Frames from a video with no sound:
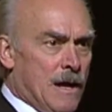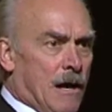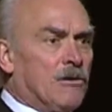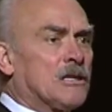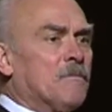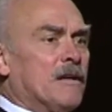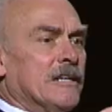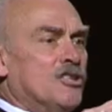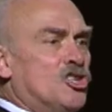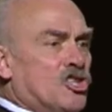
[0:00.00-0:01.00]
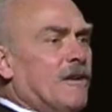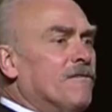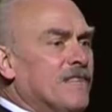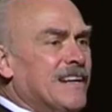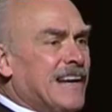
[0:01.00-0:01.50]
ultimately
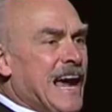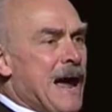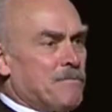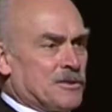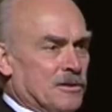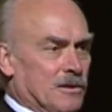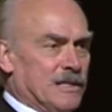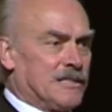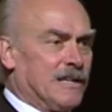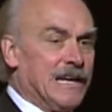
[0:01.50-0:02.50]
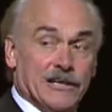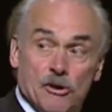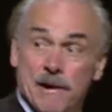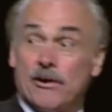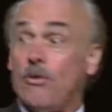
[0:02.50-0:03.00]
shoved in a capsule that today, no
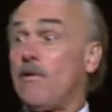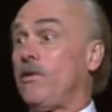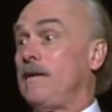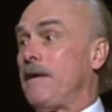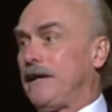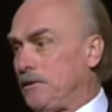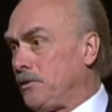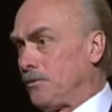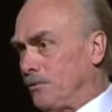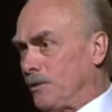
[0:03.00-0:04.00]
matter what we may do,